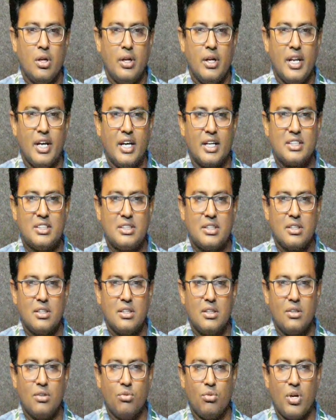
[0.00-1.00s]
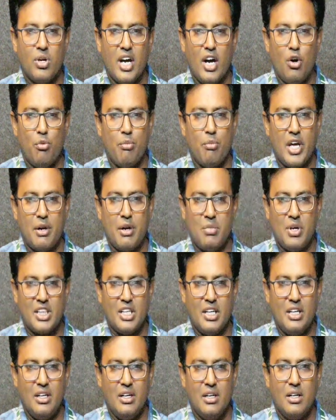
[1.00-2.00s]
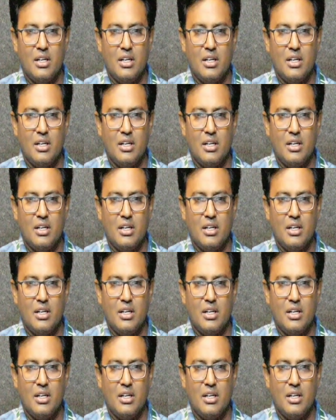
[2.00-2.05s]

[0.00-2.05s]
Next we have main method.